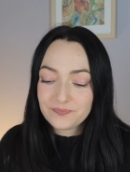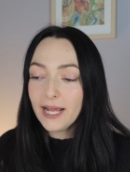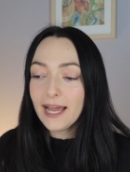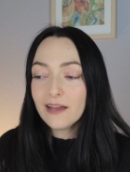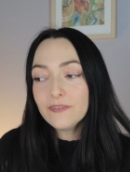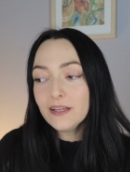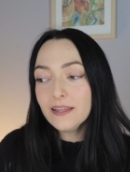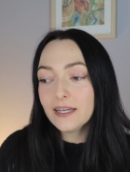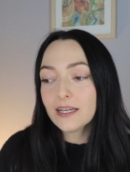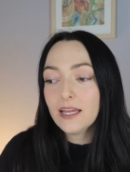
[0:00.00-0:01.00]
But I have felt
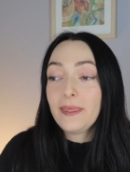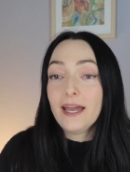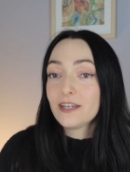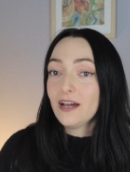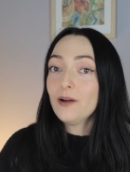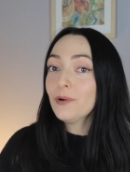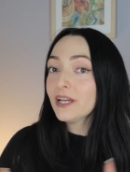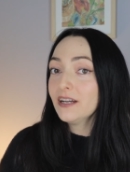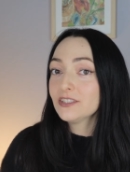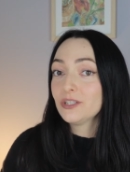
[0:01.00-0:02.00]
like, yeah, not
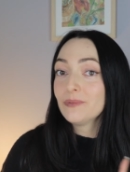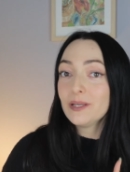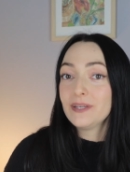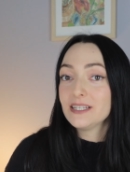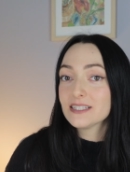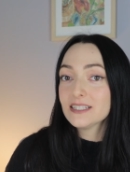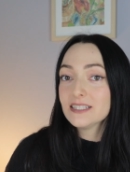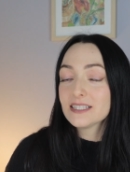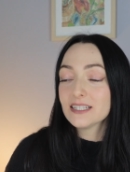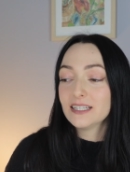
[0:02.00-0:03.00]
working on too many
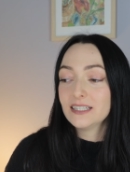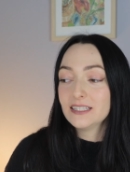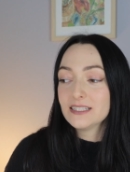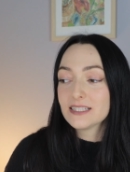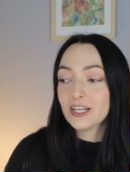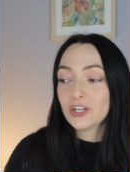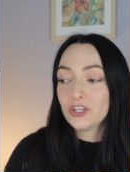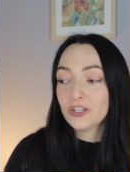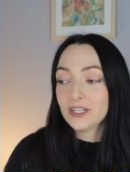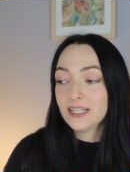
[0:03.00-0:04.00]
pieces is a
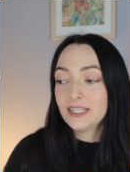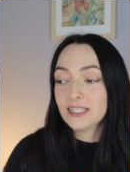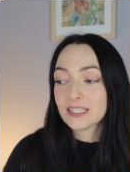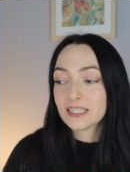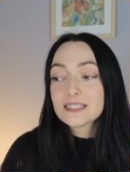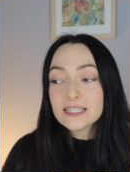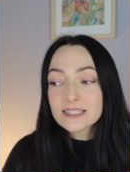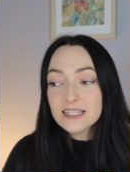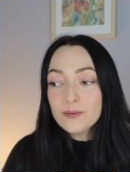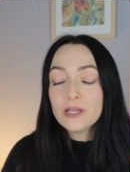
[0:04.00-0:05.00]
good
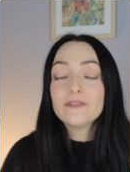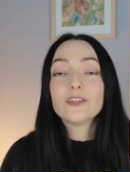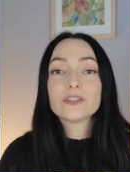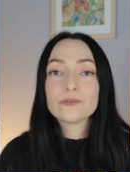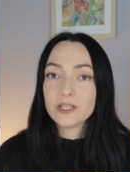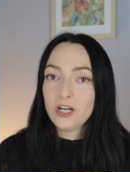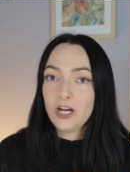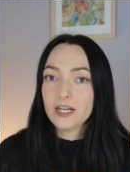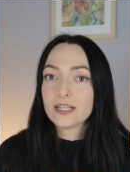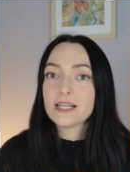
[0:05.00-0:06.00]
system, even though it's really
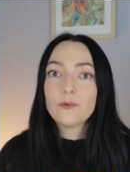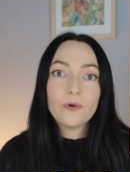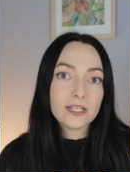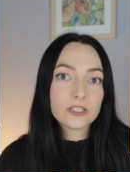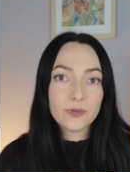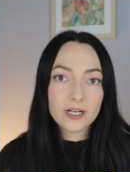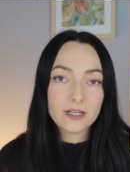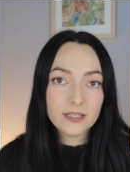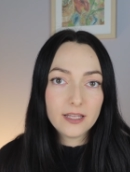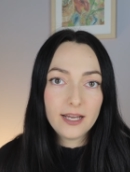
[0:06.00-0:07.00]
hard because I want to work
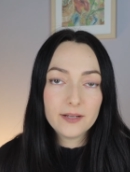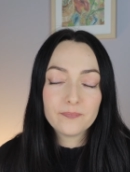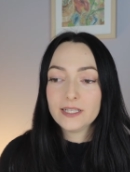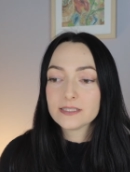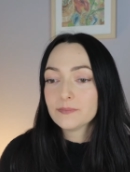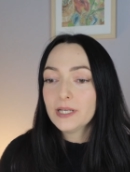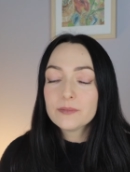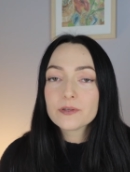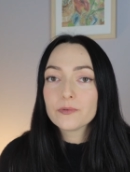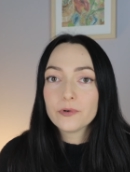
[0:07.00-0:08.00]
on a lot. And
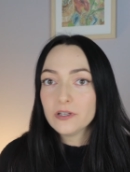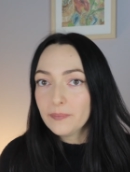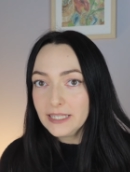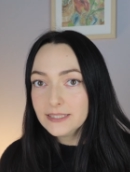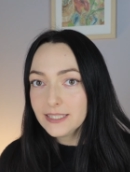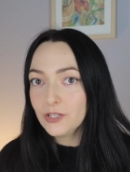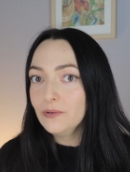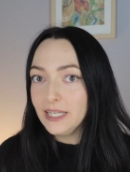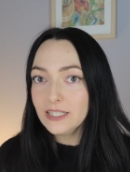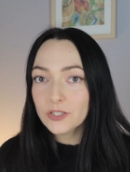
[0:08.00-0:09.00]
sometimes with oil painting, you
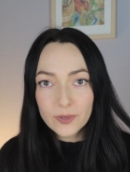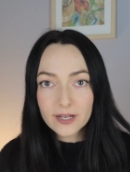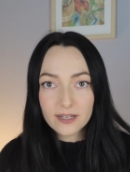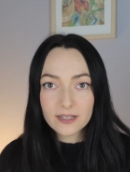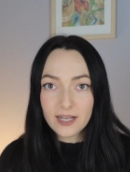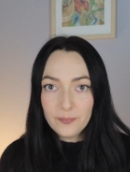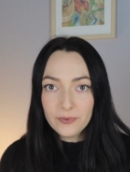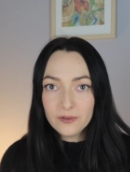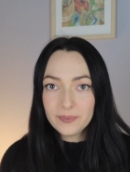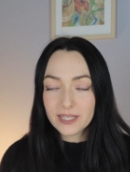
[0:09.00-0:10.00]
need to work on a
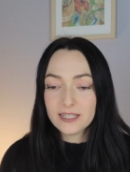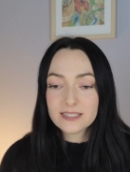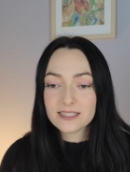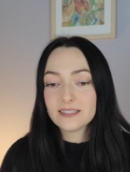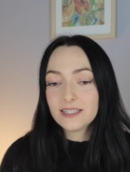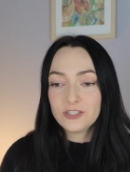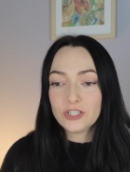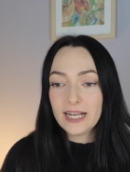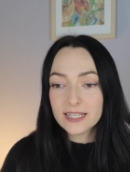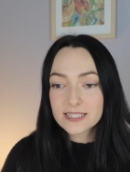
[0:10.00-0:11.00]
couple because they
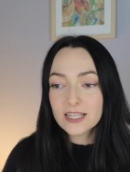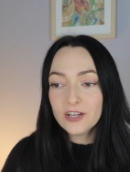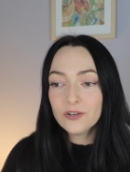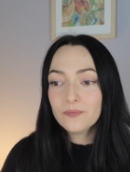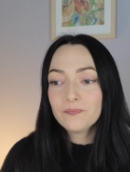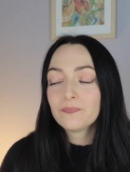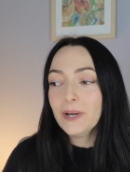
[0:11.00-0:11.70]
dry slow.